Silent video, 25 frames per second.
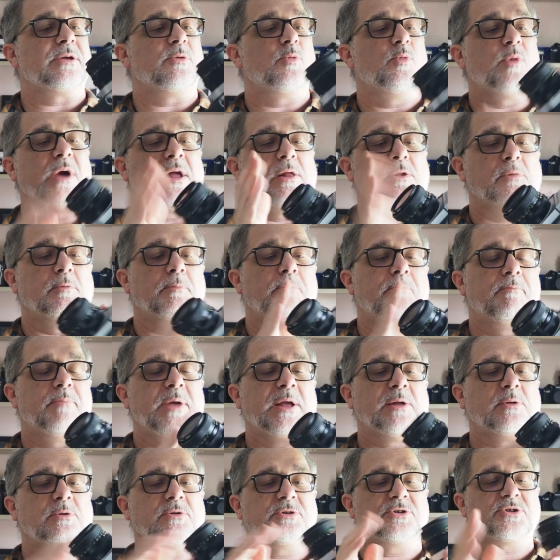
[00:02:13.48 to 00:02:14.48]
well
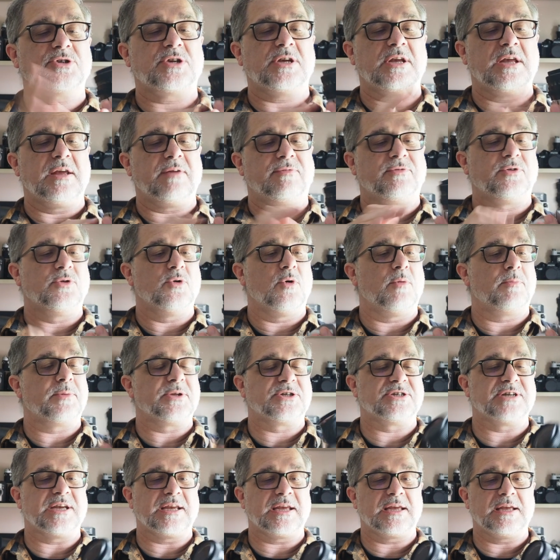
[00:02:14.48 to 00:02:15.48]
built, if not
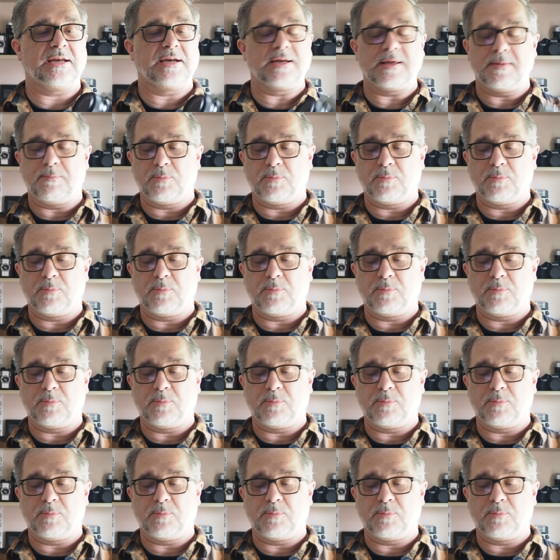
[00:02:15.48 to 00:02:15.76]
particularly